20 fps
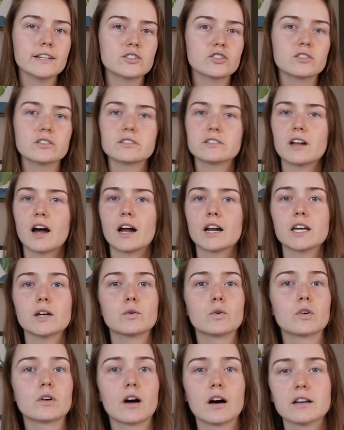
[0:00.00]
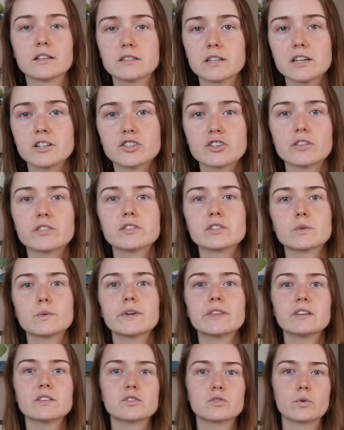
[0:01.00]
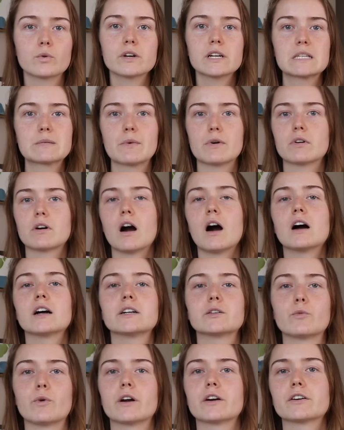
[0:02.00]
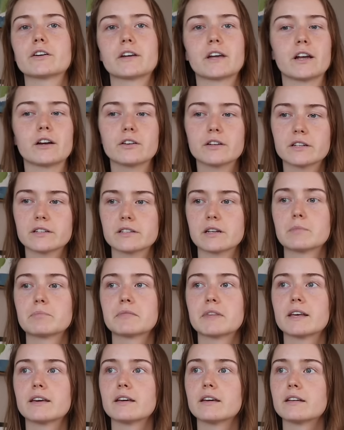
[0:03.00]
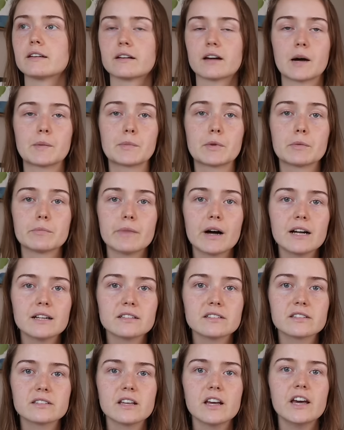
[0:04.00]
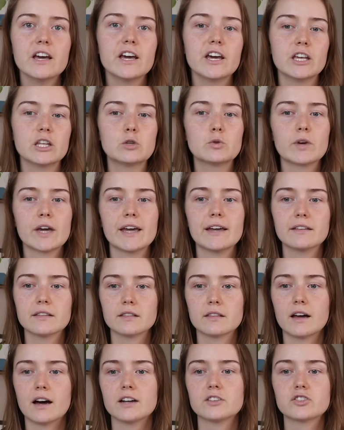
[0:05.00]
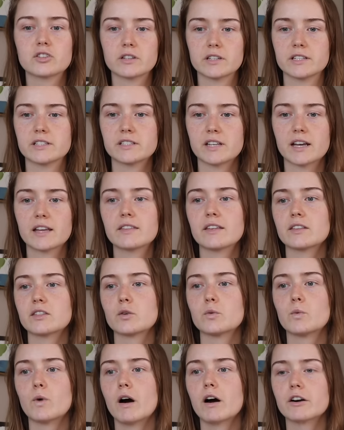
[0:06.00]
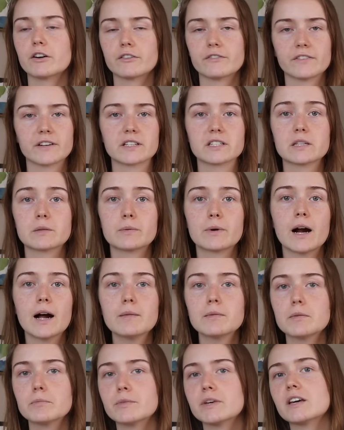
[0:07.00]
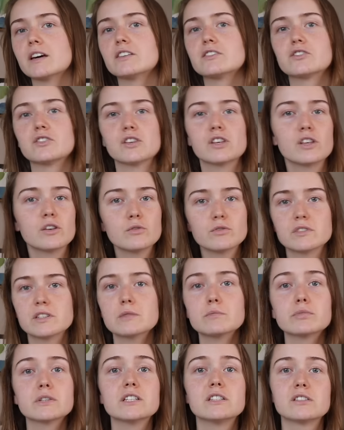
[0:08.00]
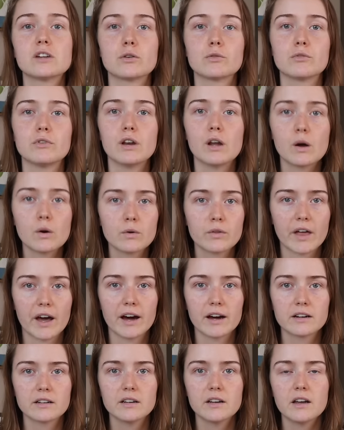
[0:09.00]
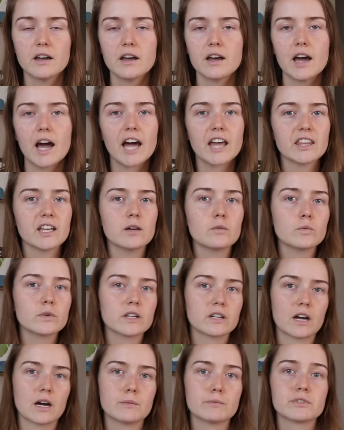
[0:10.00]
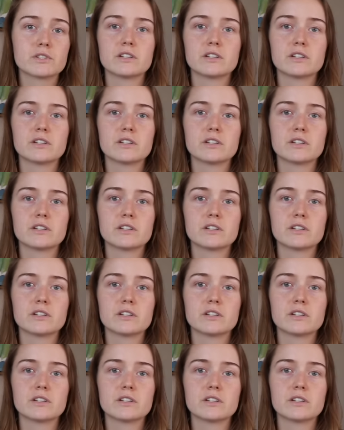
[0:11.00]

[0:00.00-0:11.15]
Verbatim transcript: connection does not equal causation. So, with the stories about and water curing something in a couple months, you can't logically say that the water fixed the problem because you simply don't know that. And then when it comes to